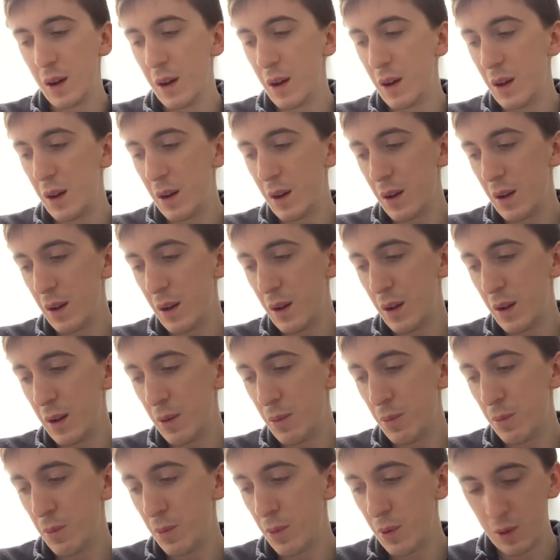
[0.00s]

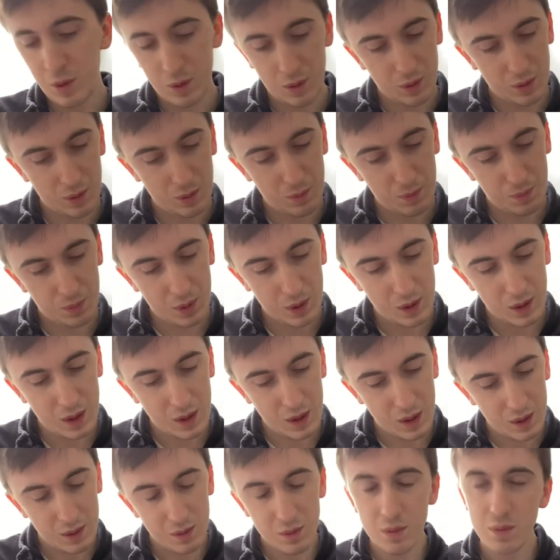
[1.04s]
But yeah,
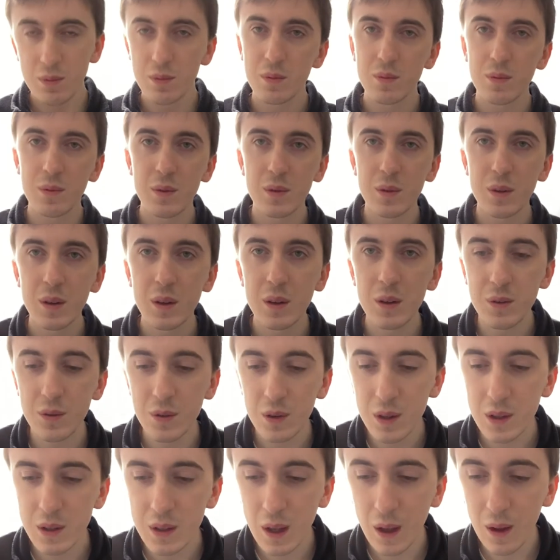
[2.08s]
enjoy
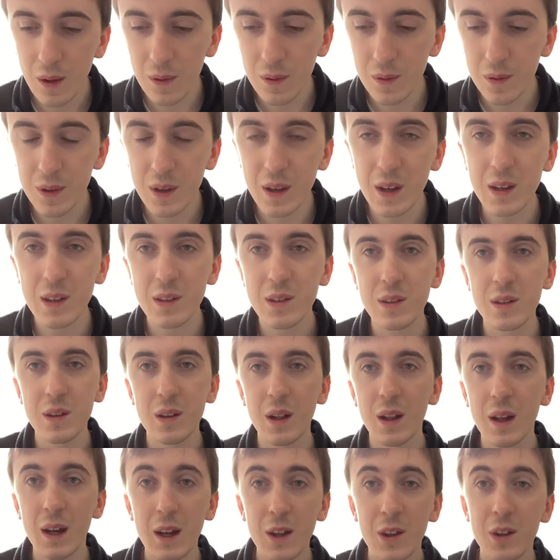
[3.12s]
yourselves. It's
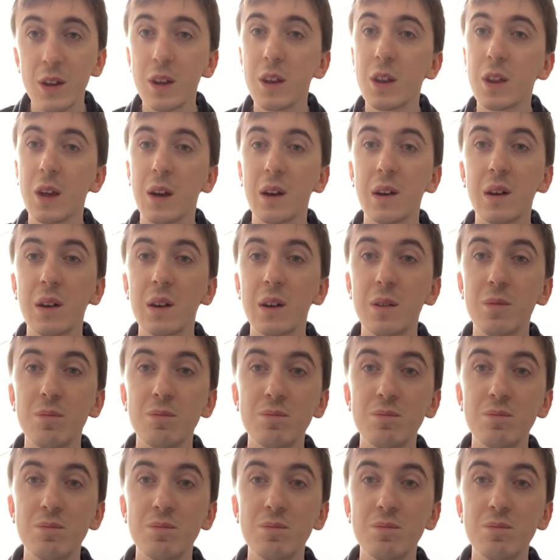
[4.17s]
later than you think.